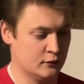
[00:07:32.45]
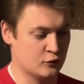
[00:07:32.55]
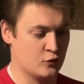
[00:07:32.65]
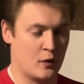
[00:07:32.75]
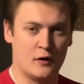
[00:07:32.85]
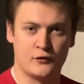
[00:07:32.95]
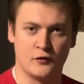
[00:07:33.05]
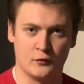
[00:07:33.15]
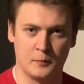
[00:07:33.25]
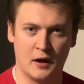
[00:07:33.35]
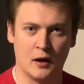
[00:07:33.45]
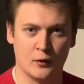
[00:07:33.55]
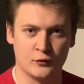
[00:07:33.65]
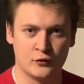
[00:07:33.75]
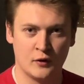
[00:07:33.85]
draws this
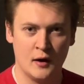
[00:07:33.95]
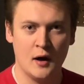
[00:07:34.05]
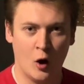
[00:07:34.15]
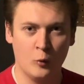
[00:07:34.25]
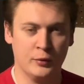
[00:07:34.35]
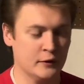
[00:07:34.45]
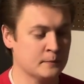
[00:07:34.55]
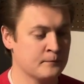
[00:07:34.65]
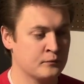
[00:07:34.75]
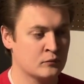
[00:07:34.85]
bellows open,